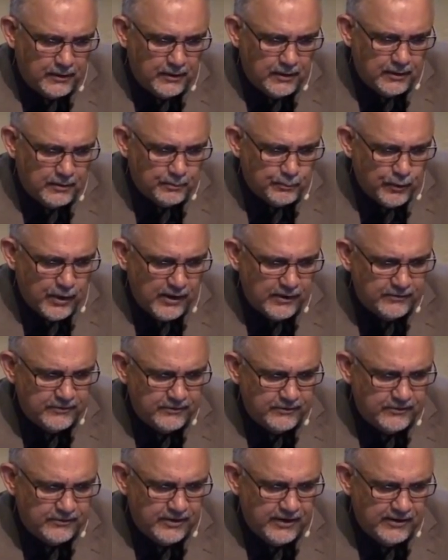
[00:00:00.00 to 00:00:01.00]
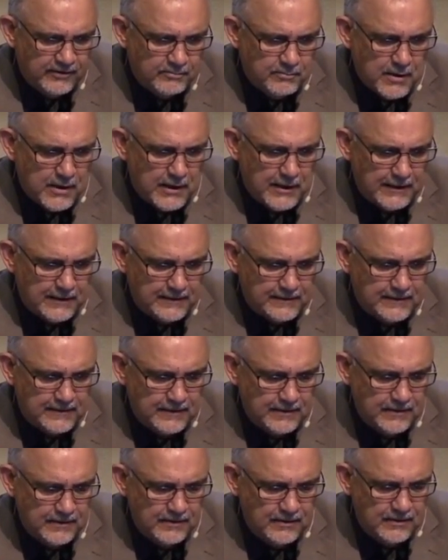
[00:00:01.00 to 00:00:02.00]
a depressed state of mind.
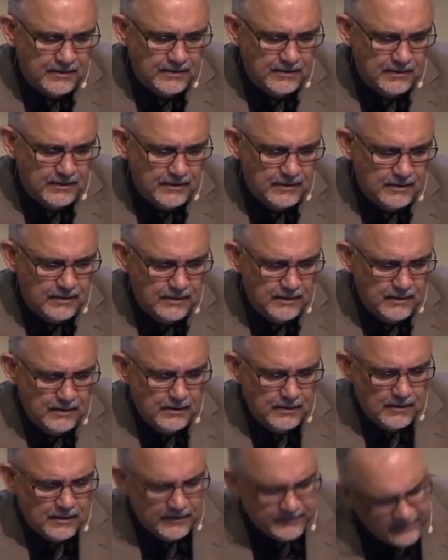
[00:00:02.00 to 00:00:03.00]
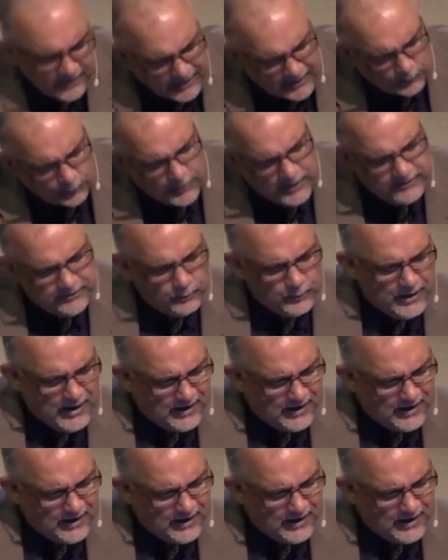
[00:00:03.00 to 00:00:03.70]
A second reason we